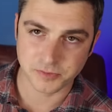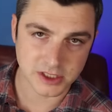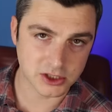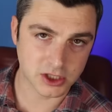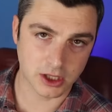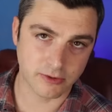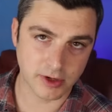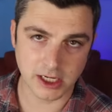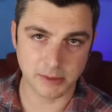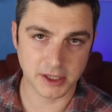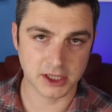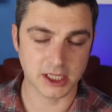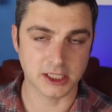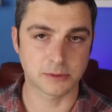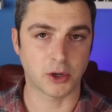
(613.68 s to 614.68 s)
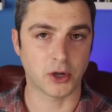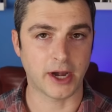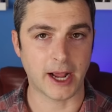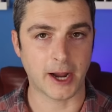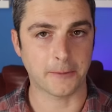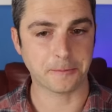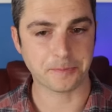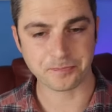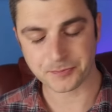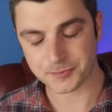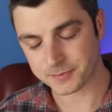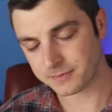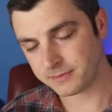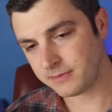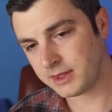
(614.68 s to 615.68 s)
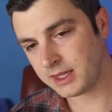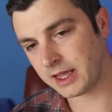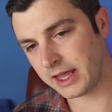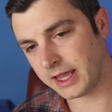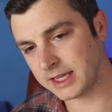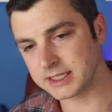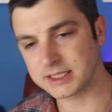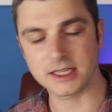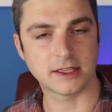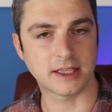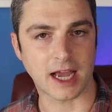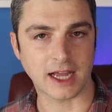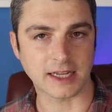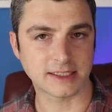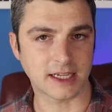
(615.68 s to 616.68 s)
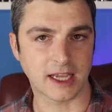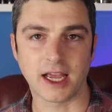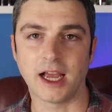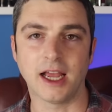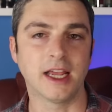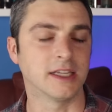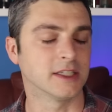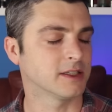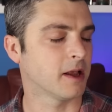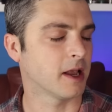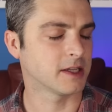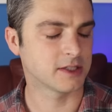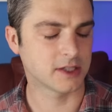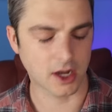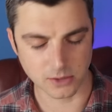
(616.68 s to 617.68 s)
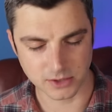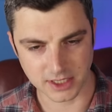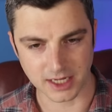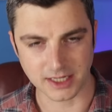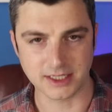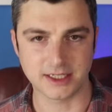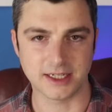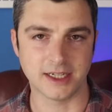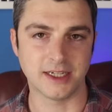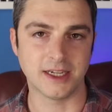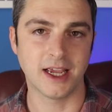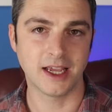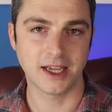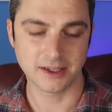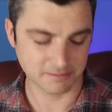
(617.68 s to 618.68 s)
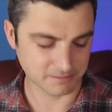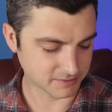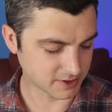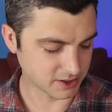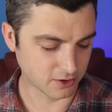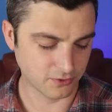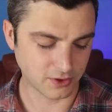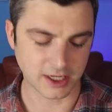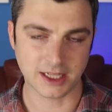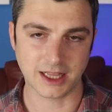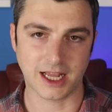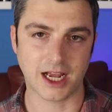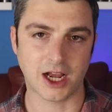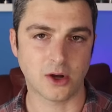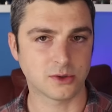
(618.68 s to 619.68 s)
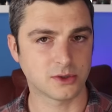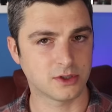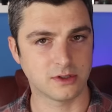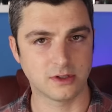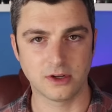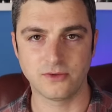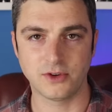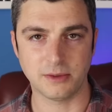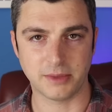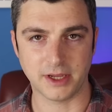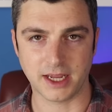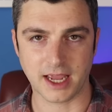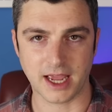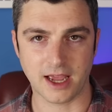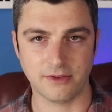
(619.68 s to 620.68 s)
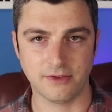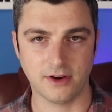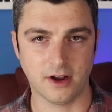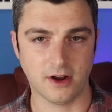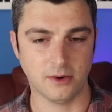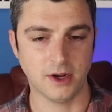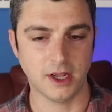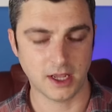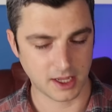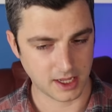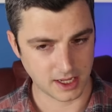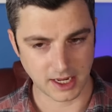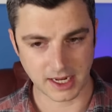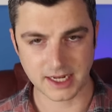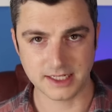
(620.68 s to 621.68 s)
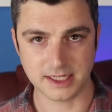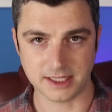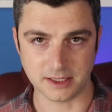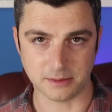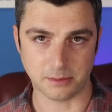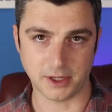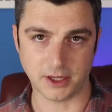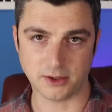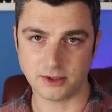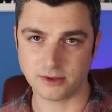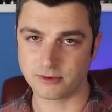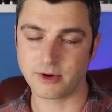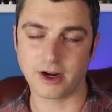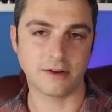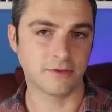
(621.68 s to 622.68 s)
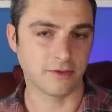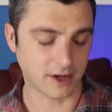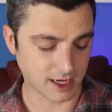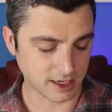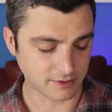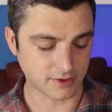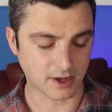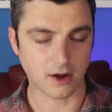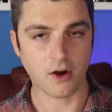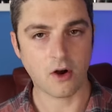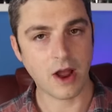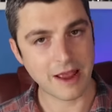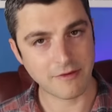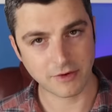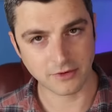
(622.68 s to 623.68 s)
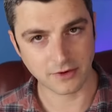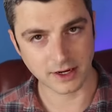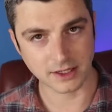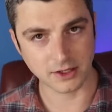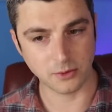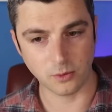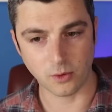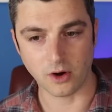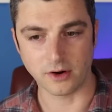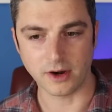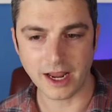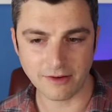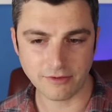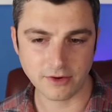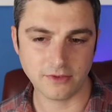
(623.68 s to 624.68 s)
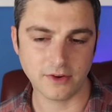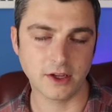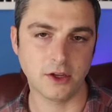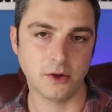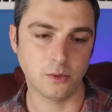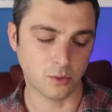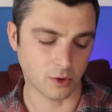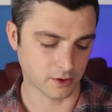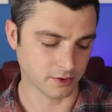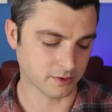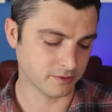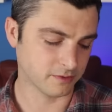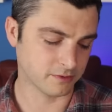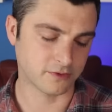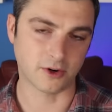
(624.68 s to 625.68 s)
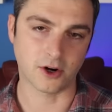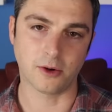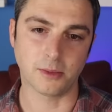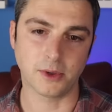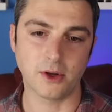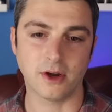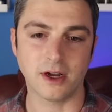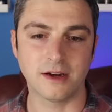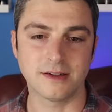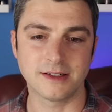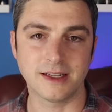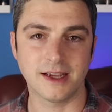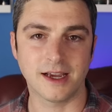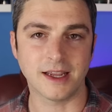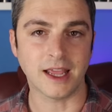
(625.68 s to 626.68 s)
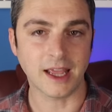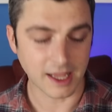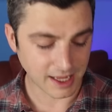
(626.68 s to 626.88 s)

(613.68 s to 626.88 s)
So the really big thing to point out is that it's so tasty, lovely clouds, lovely big airflow, easy to build, great flavour, everything you want from your RDA